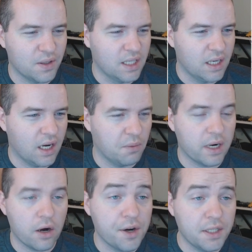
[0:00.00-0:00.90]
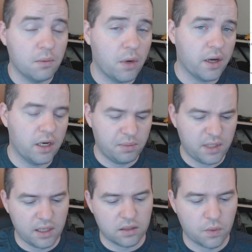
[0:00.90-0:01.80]
But I already did a market
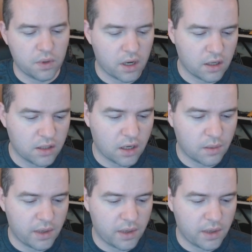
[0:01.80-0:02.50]
update, so we're not going to talk about